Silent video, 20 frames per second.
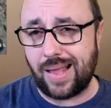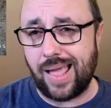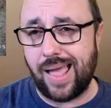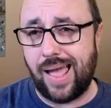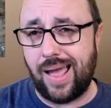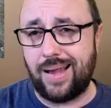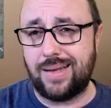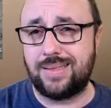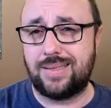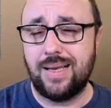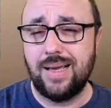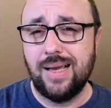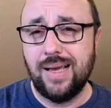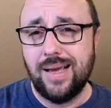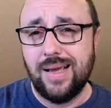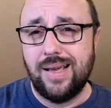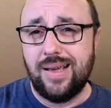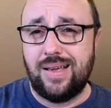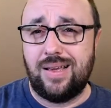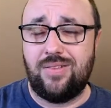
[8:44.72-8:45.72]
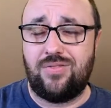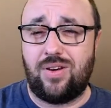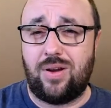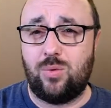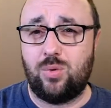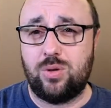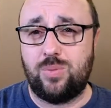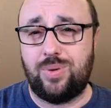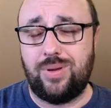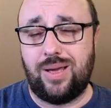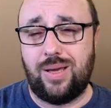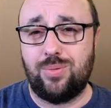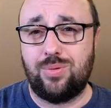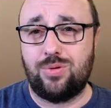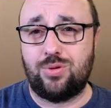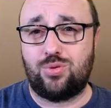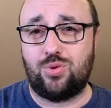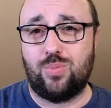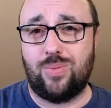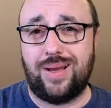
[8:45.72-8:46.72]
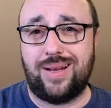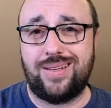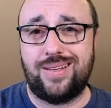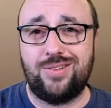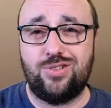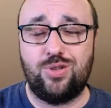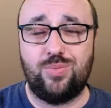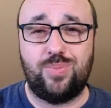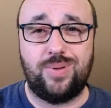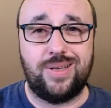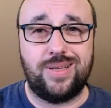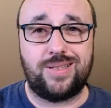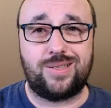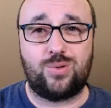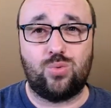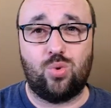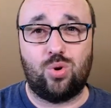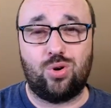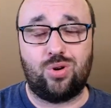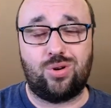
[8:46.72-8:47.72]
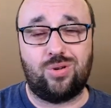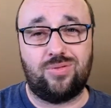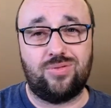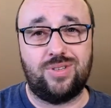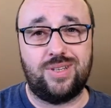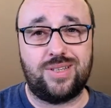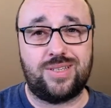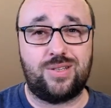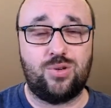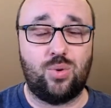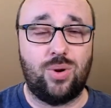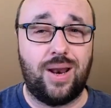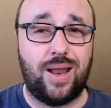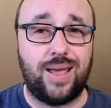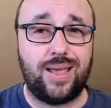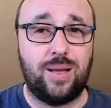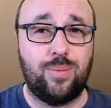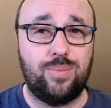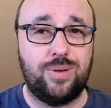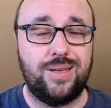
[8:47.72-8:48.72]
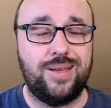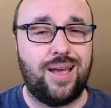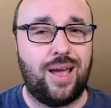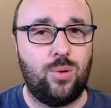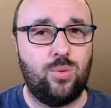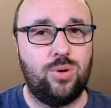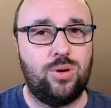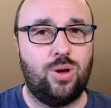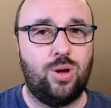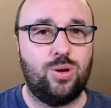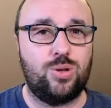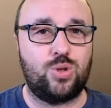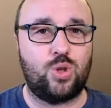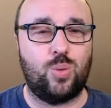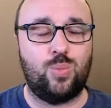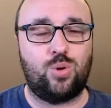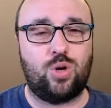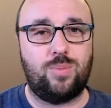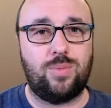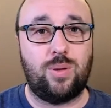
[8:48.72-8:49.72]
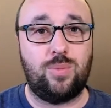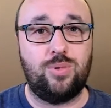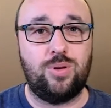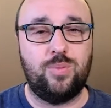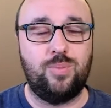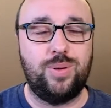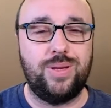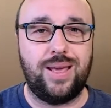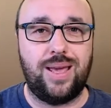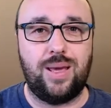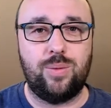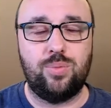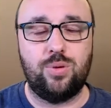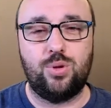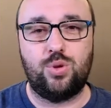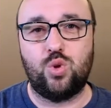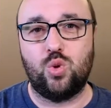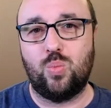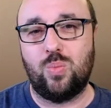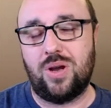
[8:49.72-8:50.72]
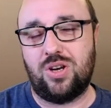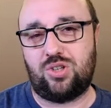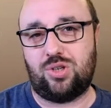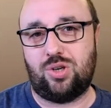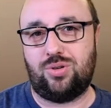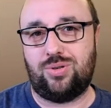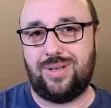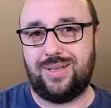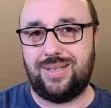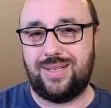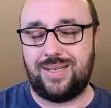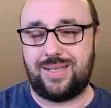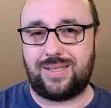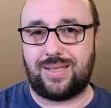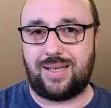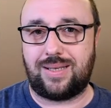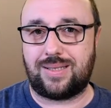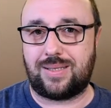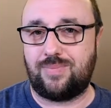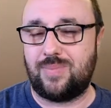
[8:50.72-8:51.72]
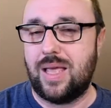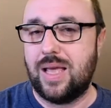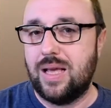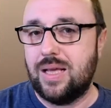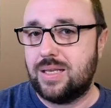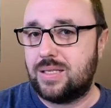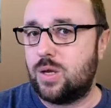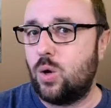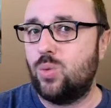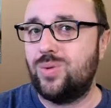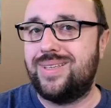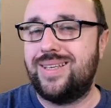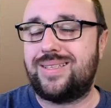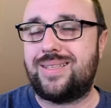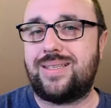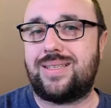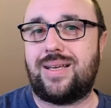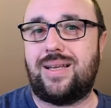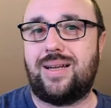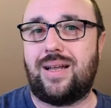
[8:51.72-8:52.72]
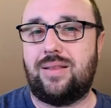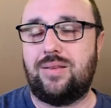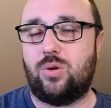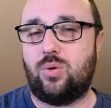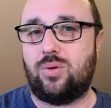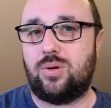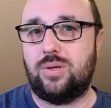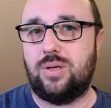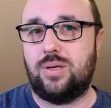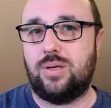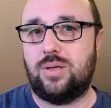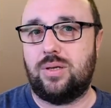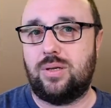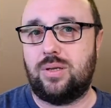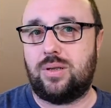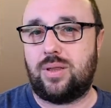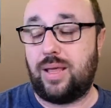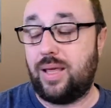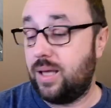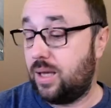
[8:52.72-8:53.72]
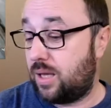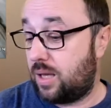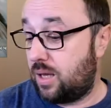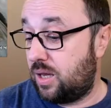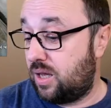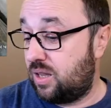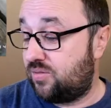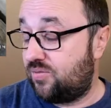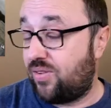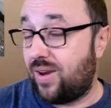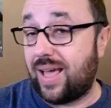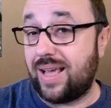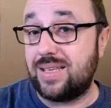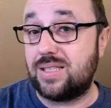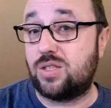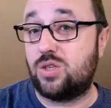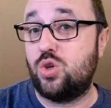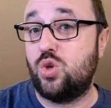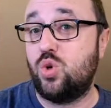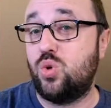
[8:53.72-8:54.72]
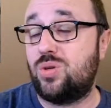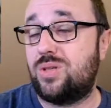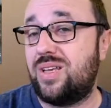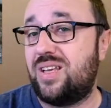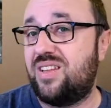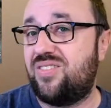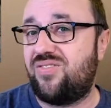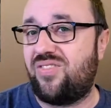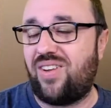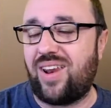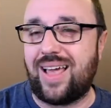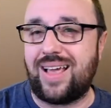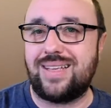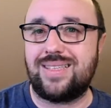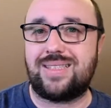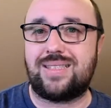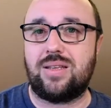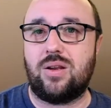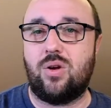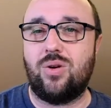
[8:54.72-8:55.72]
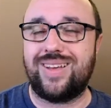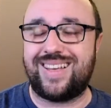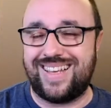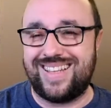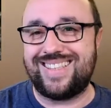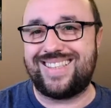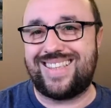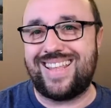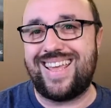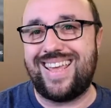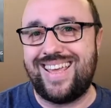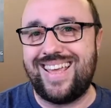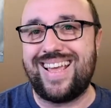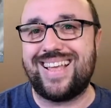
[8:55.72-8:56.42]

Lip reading: And if I would be able to make the GPS work of this reliably, I will also probably be able to measure the distance. So this is another thing. It flies good, it flies long. It